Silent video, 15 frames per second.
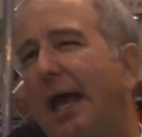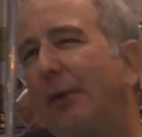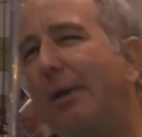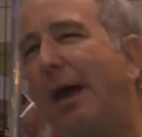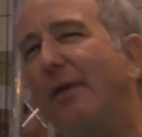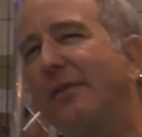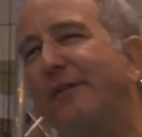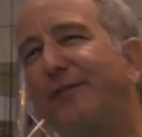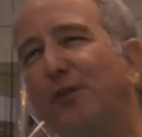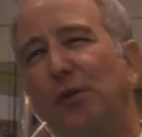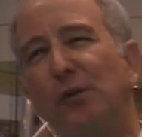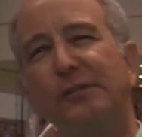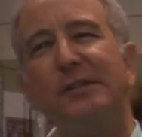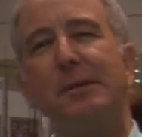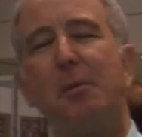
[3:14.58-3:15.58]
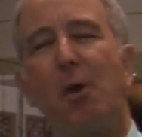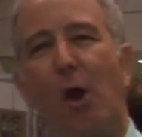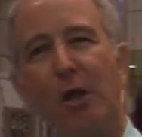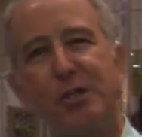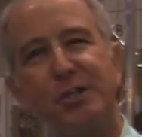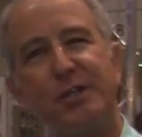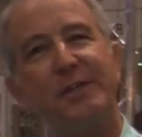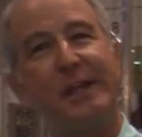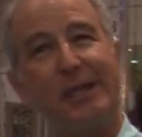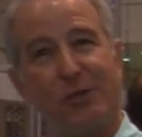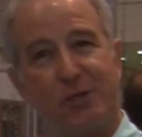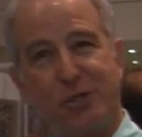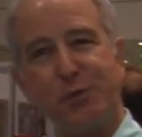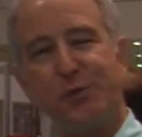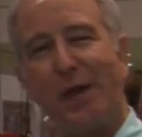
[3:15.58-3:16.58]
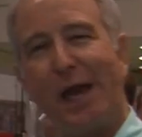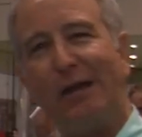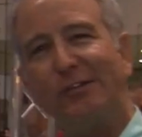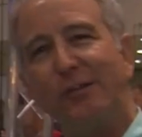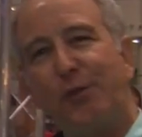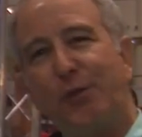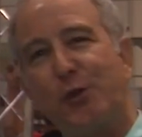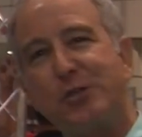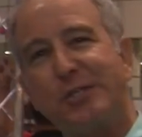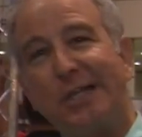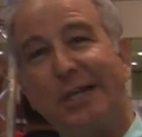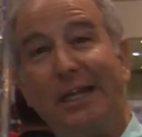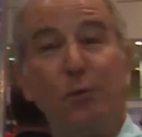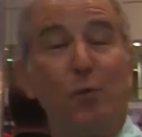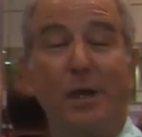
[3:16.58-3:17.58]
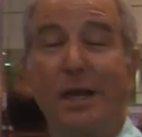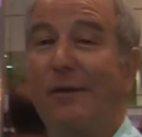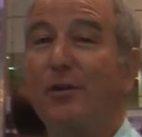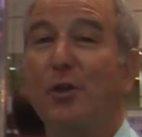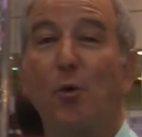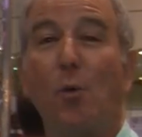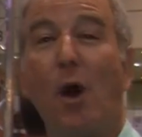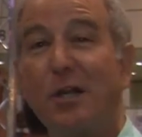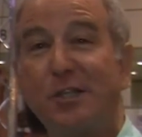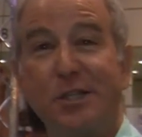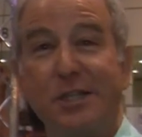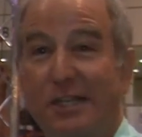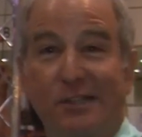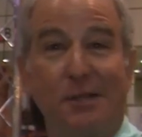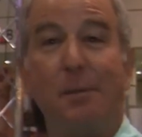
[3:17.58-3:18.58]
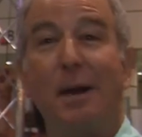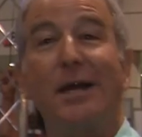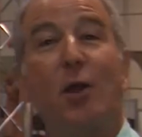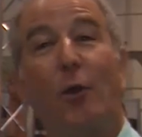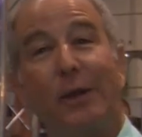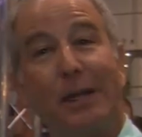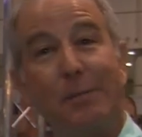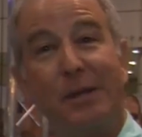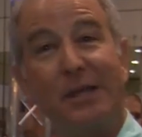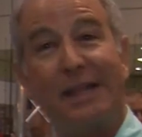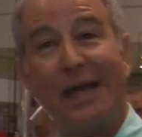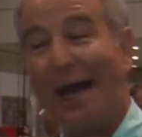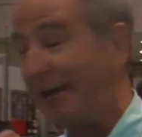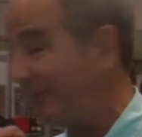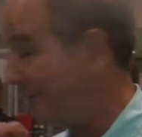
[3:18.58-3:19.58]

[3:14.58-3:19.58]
around the 1st of March in the year 2013, whenever you're watching this, it might already be that.